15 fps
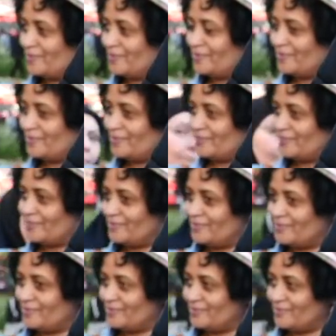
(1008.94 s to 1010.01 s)

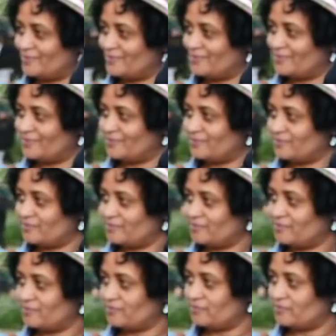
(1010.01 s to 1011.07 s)

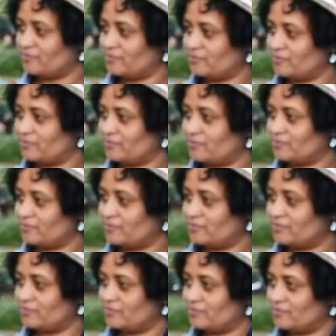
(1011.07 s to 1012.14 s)

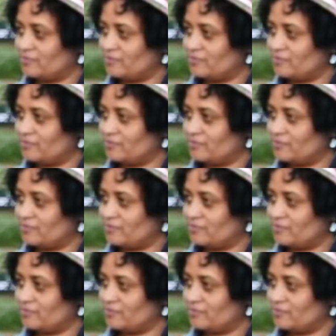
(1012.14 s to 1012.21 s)
(silent)